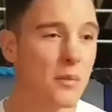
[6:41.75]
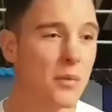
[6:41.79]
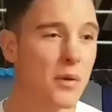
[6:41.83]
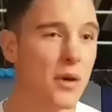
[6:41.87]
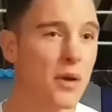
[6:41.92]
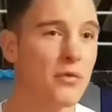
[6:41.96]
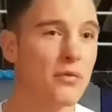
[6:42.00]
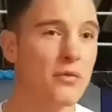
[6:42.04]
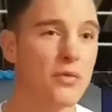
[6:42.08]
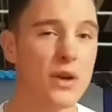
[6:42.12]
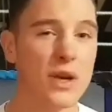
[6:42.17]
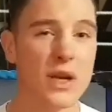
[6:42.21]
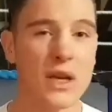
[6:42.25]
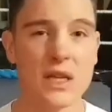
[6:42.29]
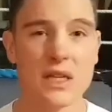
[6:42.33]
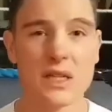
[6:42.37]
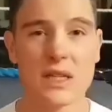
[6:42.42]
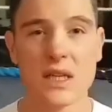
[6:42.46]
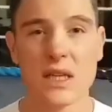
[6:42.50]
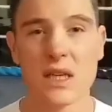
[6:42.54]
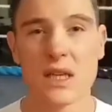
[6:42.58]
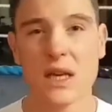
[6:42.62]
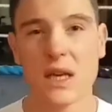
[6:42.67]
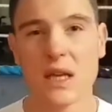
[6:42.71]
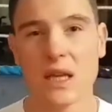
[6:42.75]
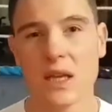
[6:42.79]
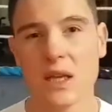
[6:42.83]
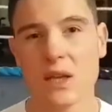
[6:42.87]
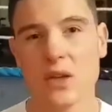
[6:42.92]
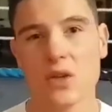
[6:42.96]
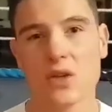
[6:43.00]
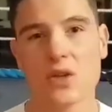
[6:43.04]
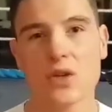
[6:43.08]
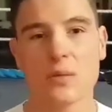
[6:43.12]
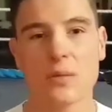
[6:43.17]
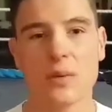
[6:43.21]
But realistically,
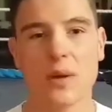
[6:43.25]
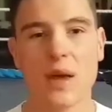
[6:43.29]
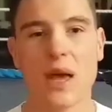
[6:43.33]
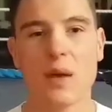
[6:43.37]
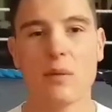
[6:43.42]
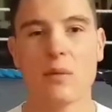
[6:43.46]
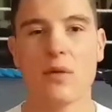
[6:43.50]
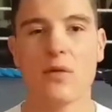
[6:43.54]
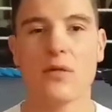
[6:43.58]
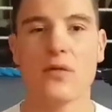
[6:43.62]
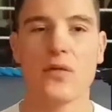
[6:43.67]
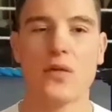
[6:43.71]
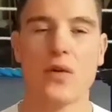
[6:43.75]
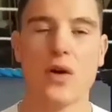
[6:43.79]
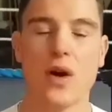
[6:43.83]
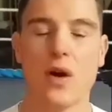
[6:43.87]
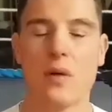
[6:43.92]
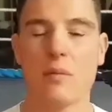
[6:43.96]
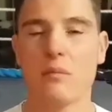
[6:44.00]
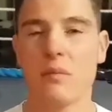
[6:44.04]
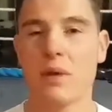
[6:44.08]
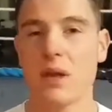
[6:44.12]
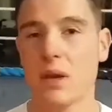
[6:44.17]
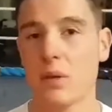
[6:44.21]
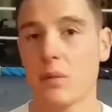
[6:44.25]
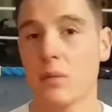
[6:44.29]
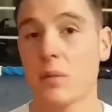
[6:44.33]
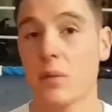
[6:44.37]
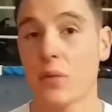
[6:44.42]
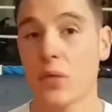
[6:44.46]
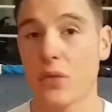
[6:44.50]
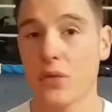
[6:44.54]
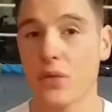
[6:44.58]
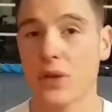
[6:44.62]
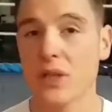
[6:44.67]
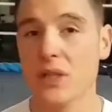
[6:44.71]
you should be aiming for a minimum
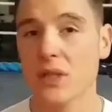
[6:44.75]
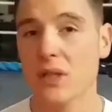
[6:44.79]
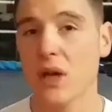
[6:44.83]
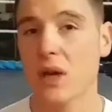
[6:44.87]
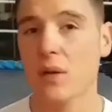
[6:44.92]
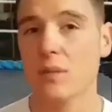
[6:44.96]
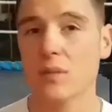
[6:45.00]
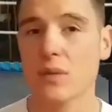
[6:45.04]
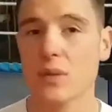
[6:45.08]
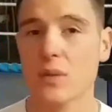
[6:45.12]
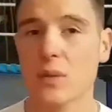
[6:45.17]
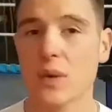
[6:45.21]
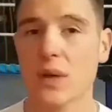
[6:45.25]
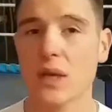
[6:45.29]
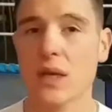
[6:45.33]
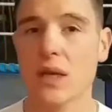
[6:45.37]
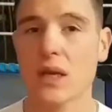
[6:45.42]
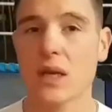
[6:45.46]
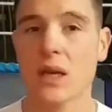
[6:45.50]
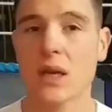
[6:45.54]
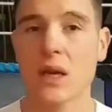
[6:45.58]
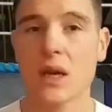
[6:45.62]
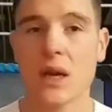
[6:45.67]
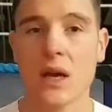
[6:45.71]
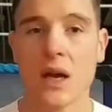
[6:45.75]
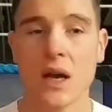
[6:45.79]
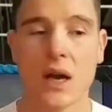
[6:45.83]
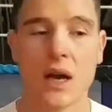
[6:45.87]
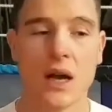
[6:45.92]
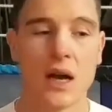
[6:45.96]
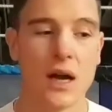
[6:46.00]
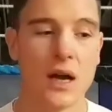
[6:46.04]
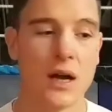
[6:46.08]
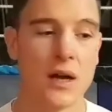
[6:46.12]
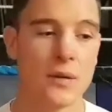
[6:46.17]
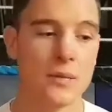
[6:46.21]
of three times a week.
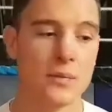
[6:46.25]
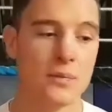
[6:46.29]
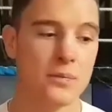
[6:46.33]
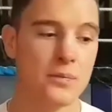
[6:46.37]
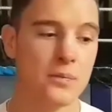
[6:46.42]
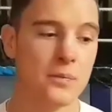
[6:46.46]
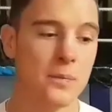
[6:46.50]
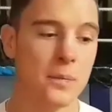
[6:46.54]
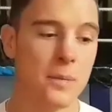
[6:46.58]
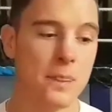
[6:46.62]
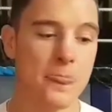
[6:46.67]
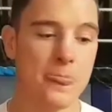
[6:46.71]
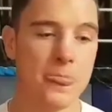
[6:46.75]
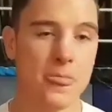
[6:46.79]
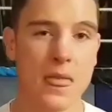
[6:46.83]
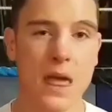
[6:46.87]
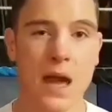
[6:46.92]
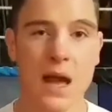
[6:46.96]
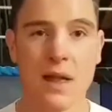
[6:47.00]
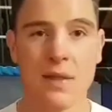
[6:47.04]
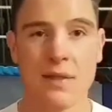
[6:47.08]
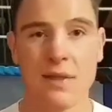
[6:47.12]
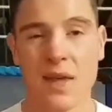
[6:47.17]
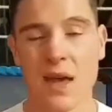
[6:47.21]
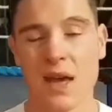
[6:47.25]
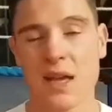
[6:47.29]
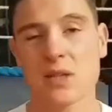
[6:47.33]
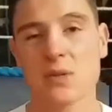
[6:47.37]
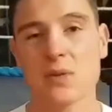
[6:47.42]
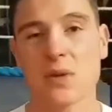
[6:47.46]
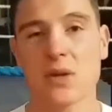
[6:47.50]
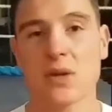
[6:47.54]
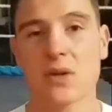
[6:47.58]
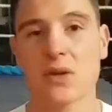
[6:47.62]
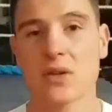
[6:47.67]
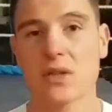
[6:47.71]
Um, and that is
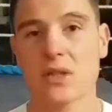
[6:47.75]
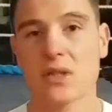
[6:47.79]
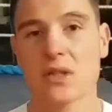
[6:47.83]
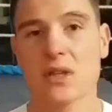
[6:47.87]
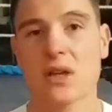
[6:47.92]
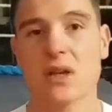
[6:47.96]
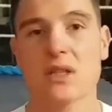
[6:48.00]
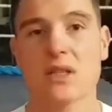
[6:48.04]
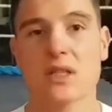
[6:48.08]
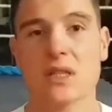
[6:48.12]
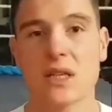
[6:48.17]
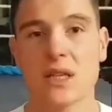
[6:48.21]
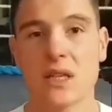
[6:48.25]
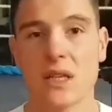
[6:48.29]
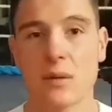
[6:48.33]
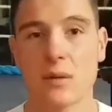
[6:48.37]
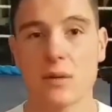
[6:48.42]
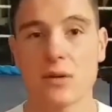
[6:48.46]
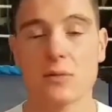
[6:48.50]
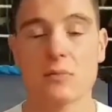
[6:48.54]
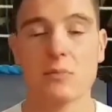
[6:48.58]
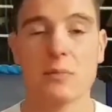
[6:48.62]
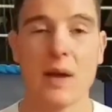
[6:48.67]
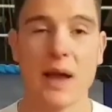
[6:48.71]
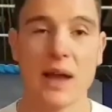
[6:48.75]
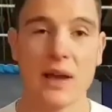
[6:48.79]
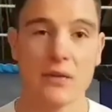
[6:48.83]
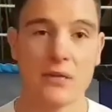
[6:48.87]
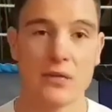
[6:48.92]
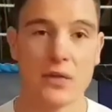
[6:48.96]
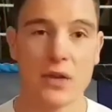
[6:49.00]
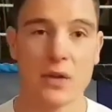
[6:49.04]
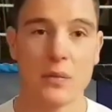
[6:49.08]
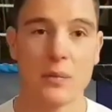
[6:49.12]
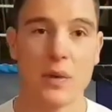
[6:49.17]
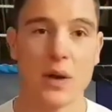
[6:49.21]
where you're gonna start seeing the most bang
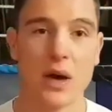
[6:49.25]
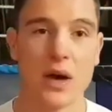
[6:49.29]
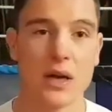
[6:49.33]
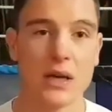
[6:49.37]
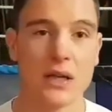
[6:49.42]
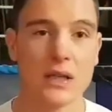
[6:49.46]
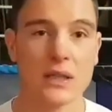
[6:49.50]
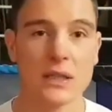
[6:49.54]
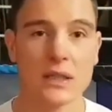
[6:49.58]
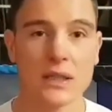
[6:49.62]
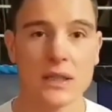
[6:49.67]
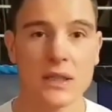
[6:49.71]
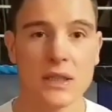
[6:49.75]
for your buck.